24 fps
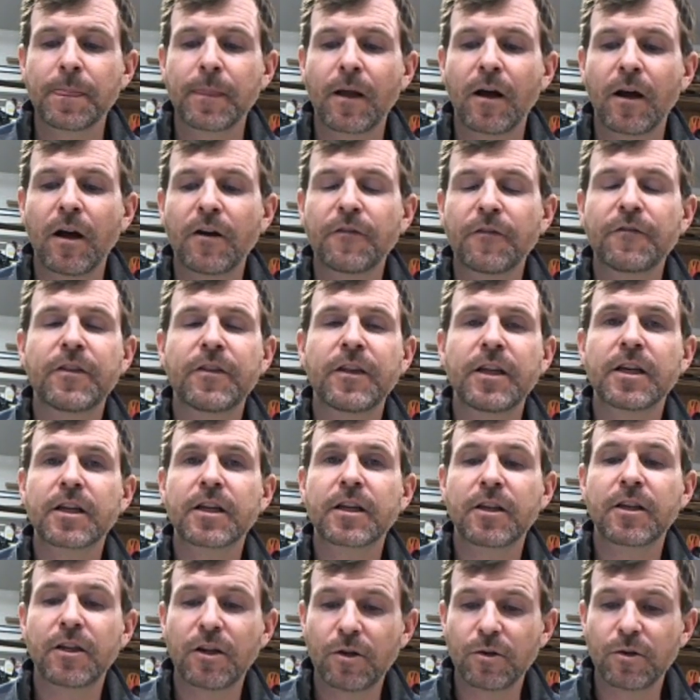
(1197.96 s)
of the
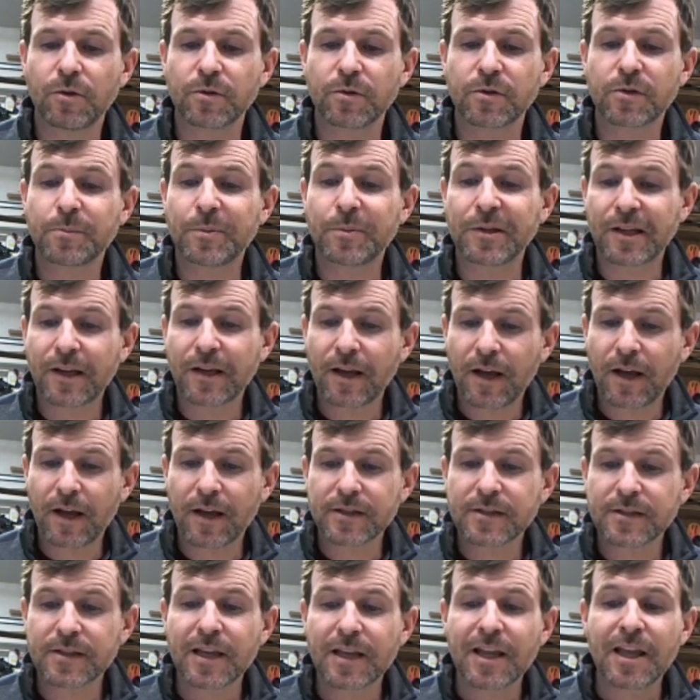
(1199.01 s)
accused,
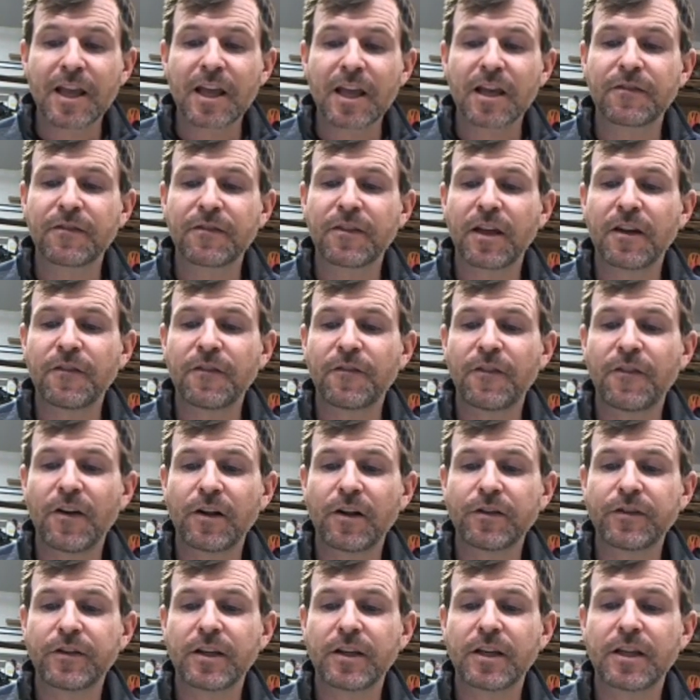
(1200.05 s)
because if they
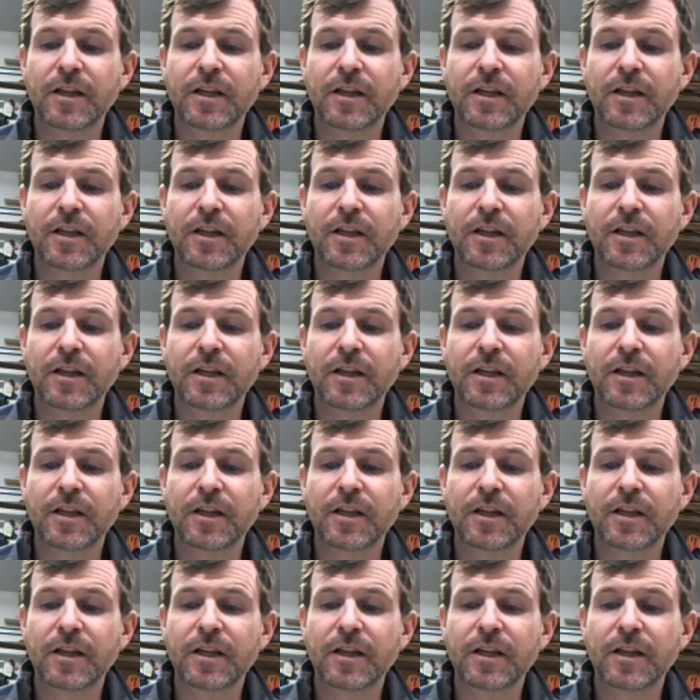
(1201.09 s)
felt the